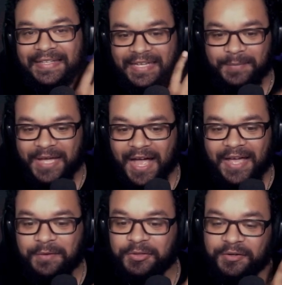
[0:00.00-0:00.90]
Lady
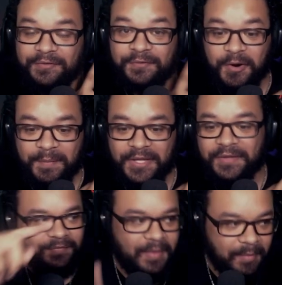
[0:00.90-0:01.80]
Mikage with 34
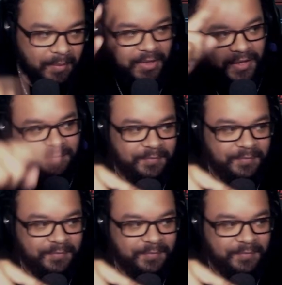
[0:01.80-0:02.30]
mil. Blah, blah, blah.